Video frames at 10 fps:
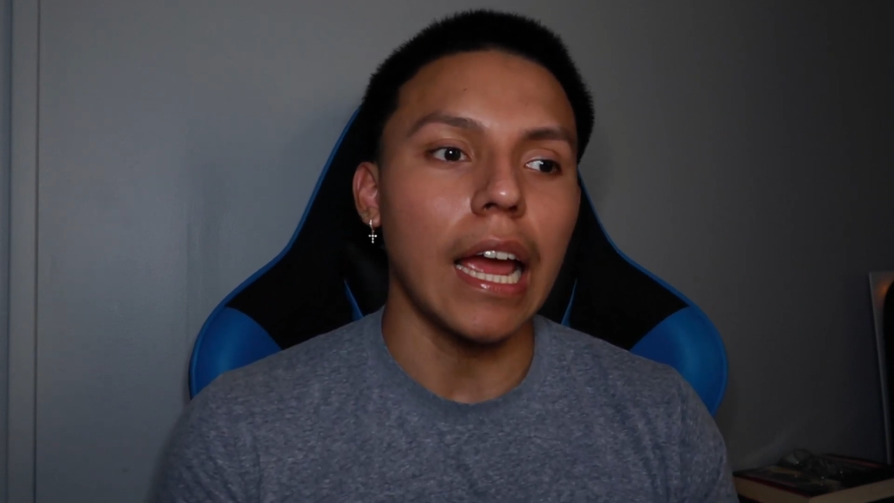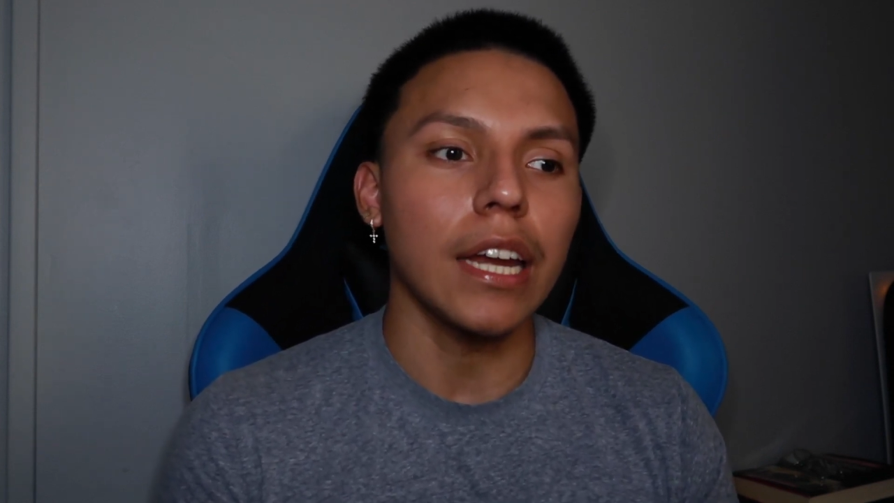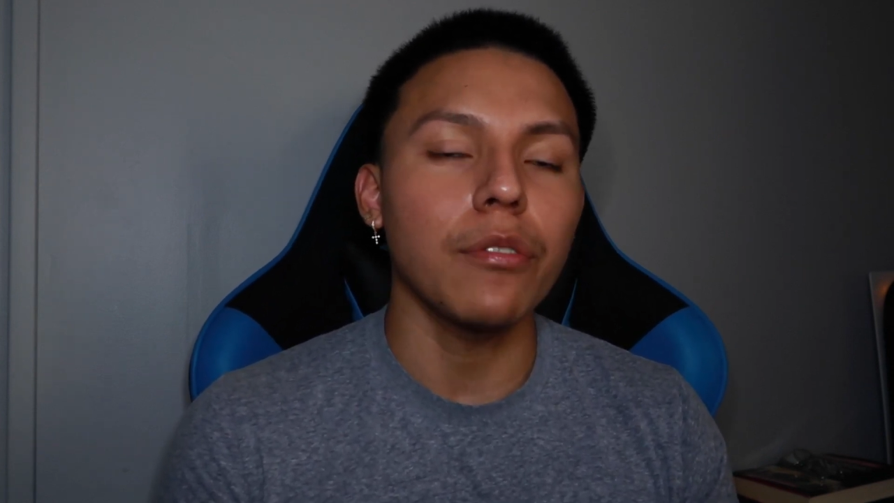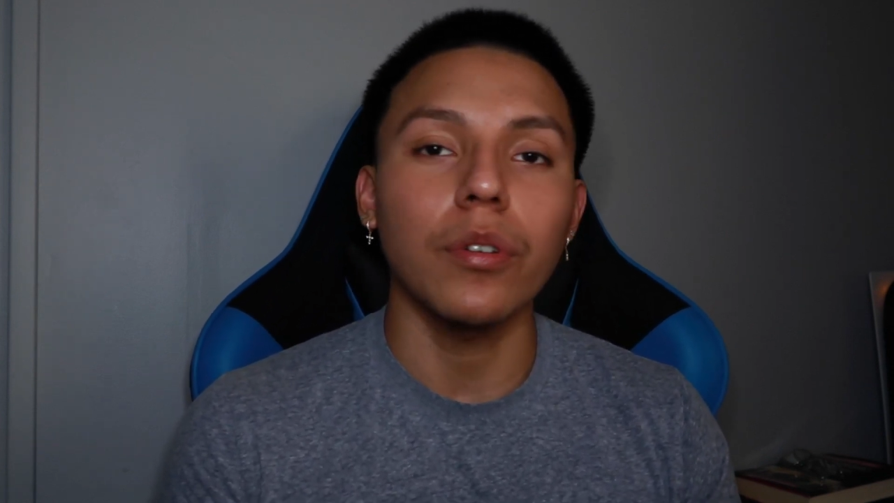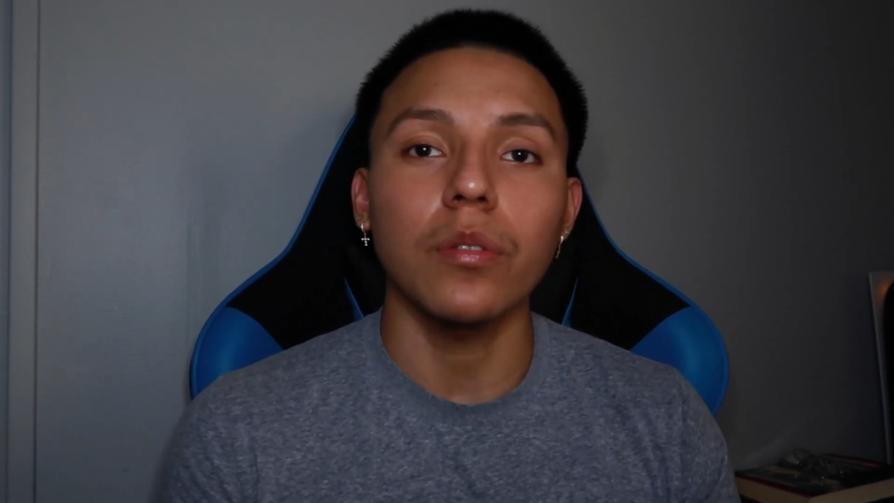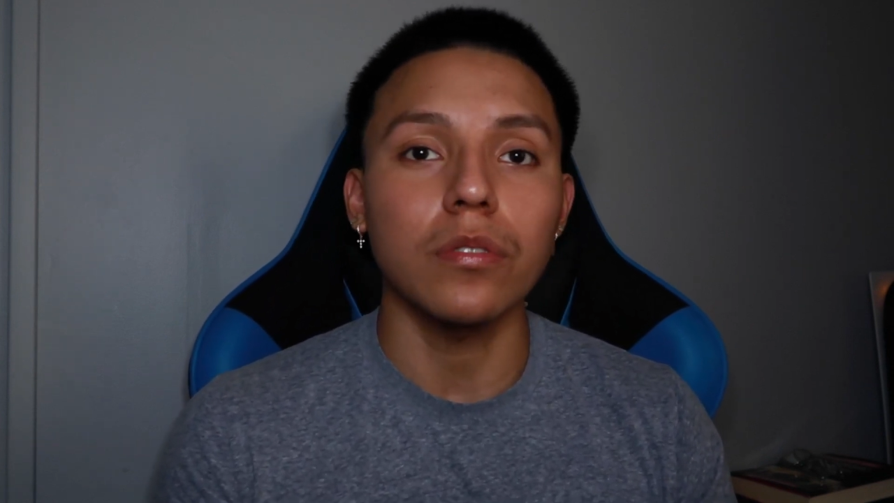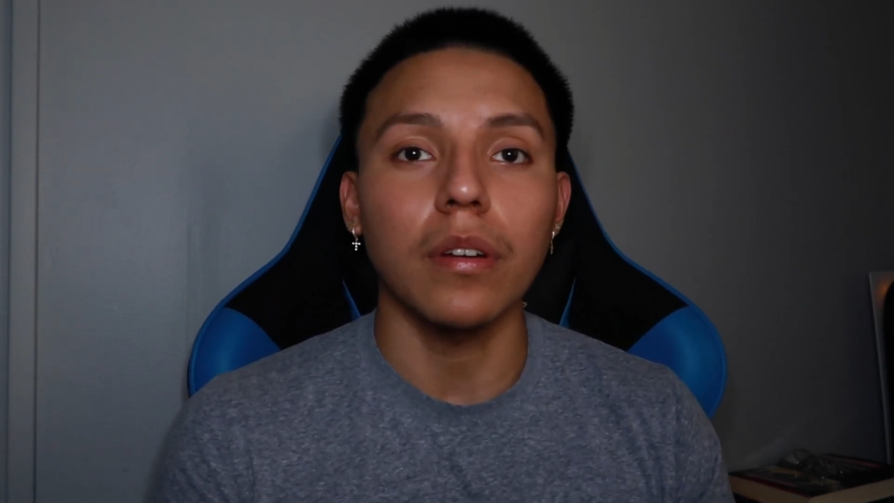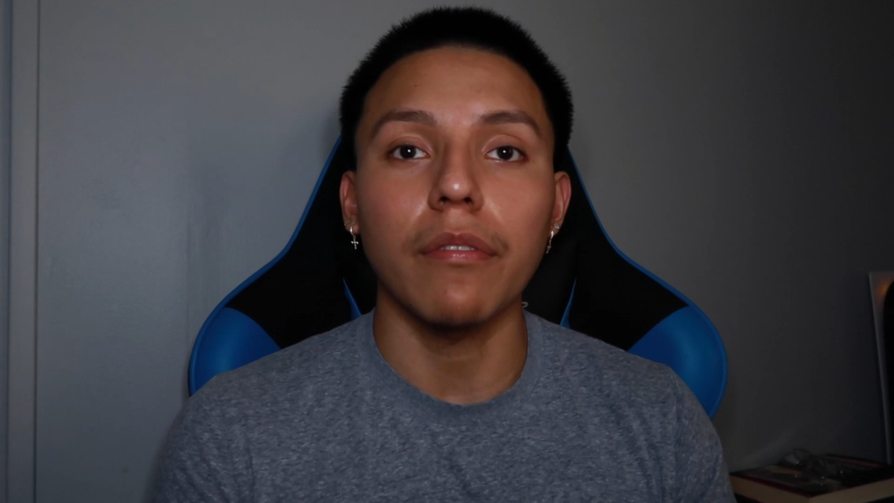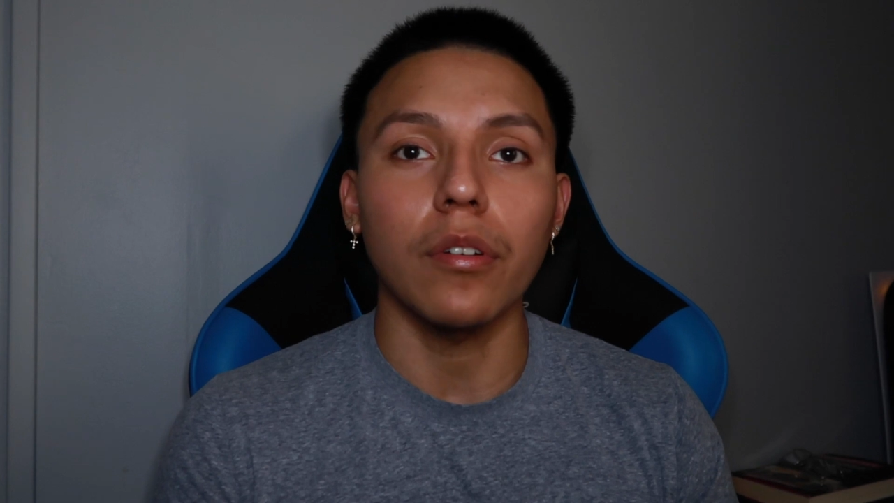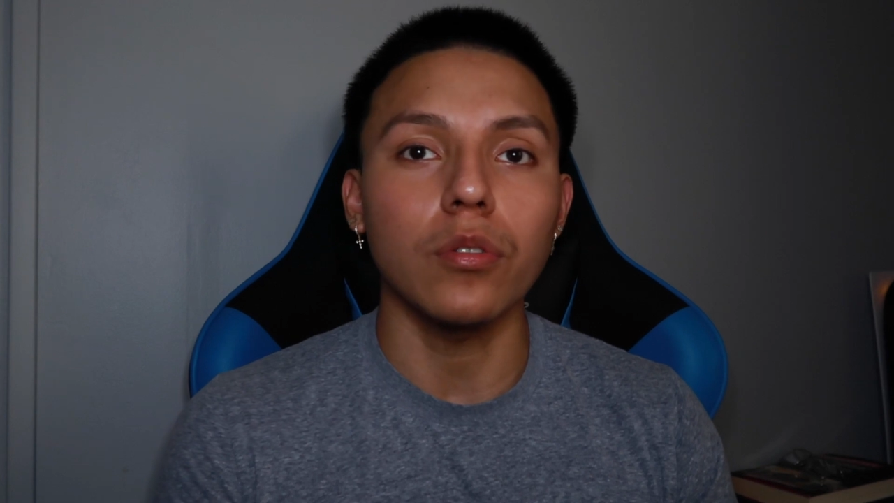anyone
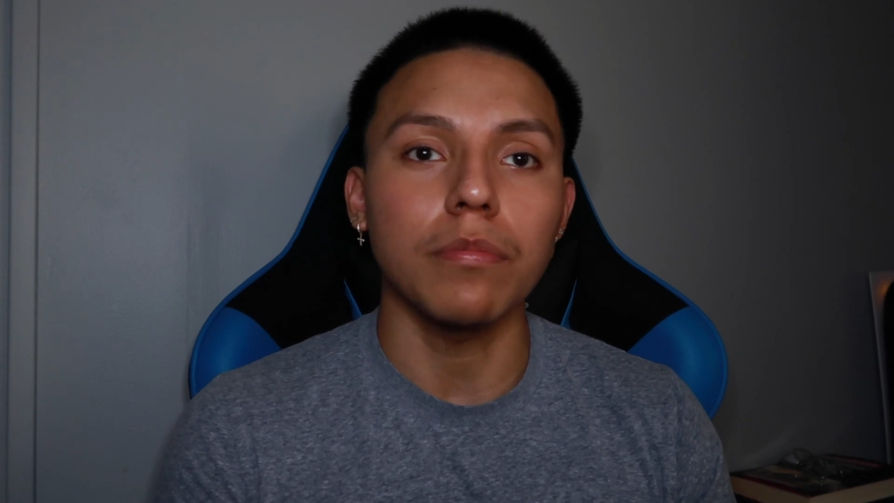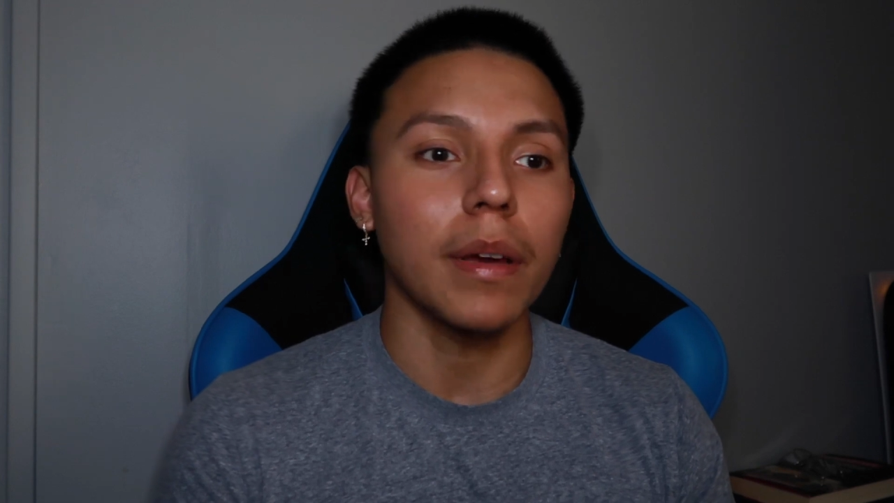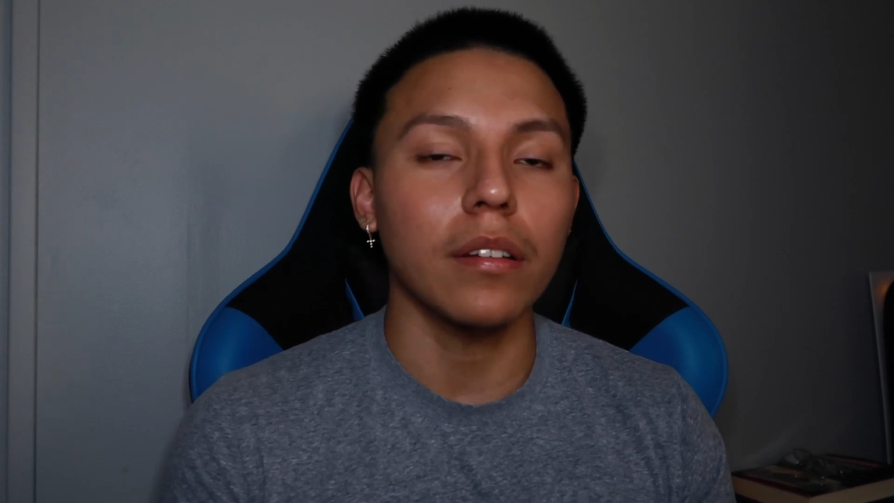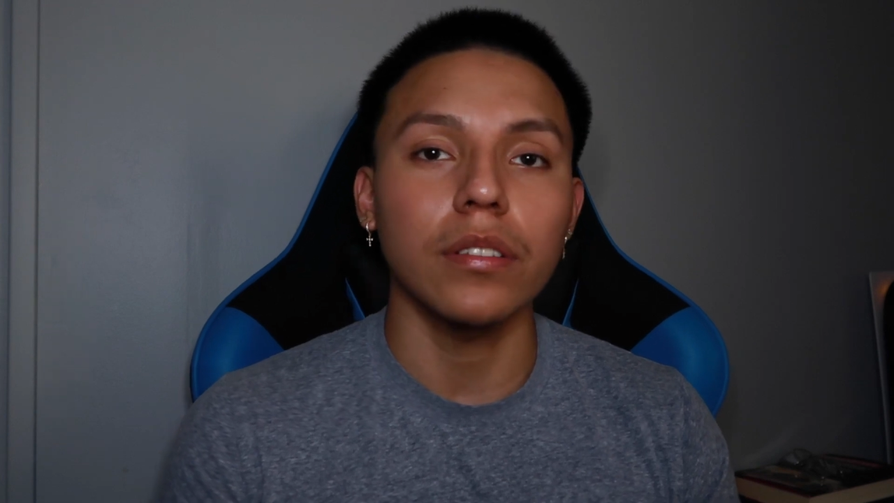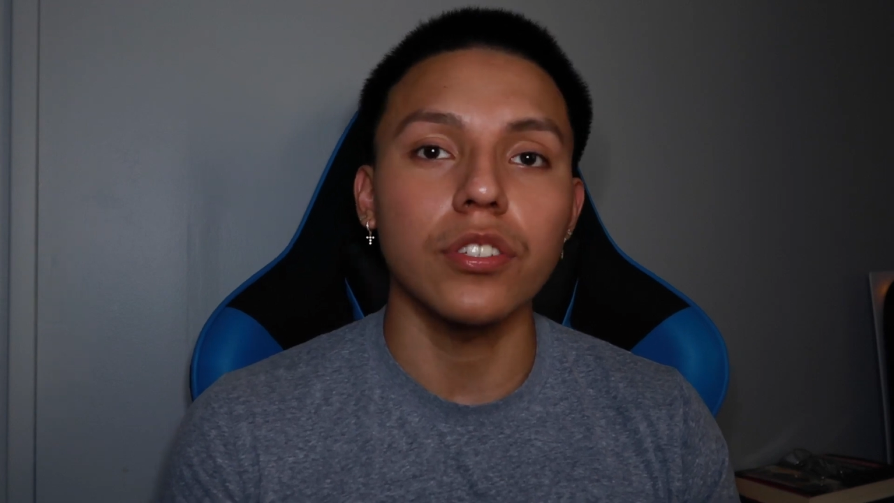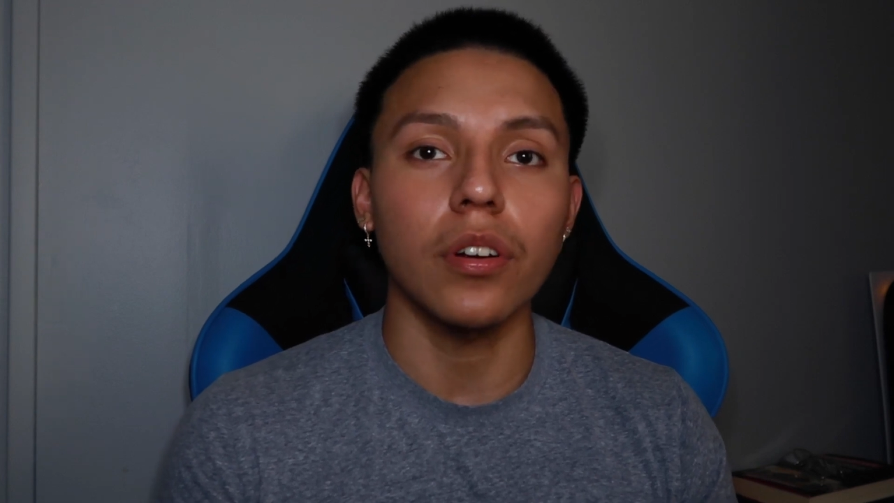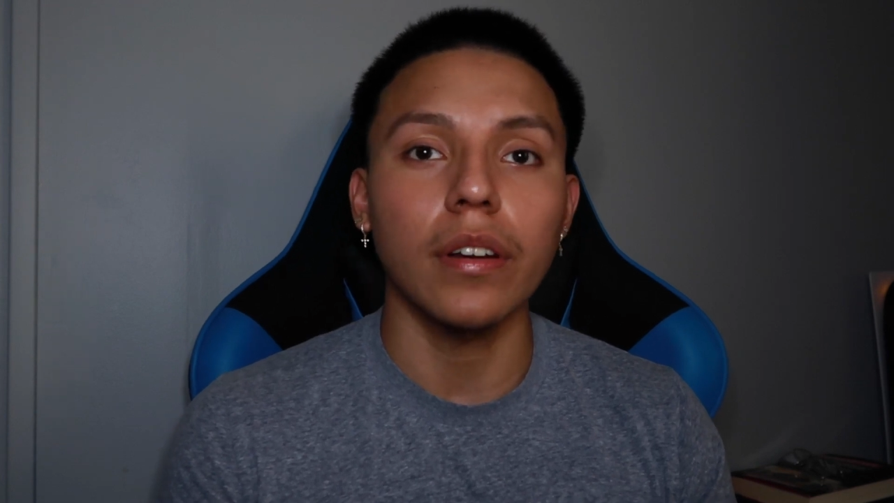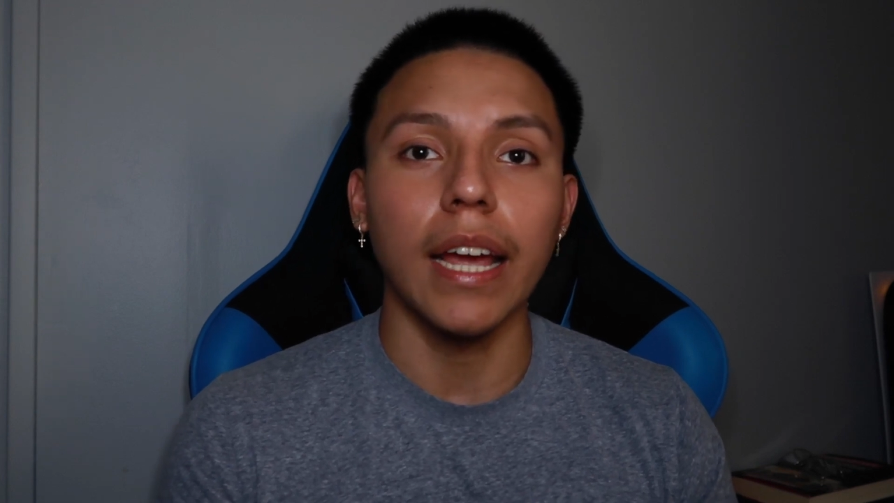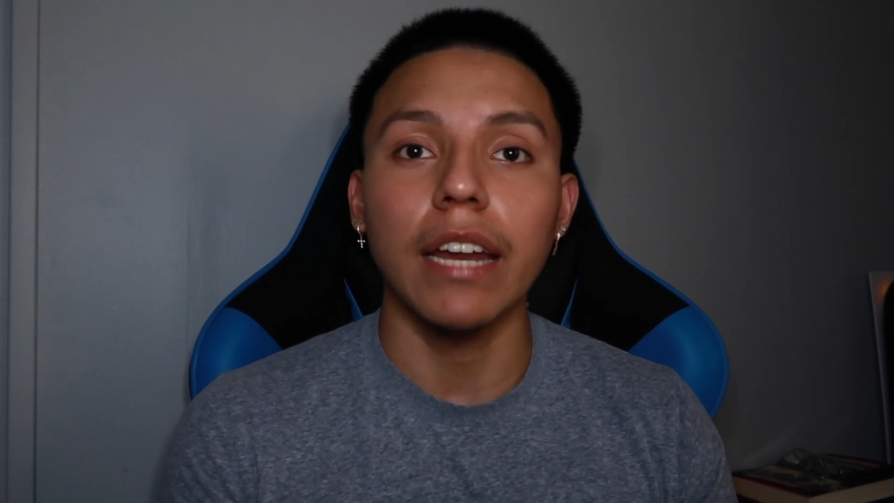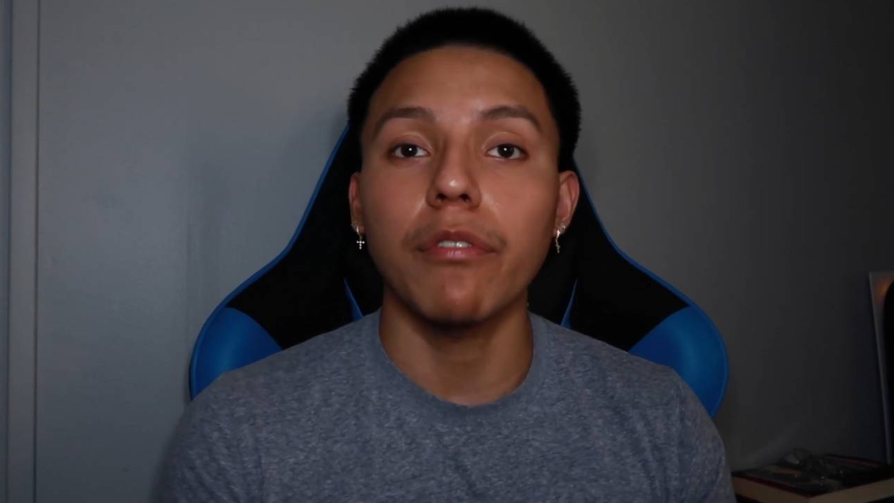who's been on this journey,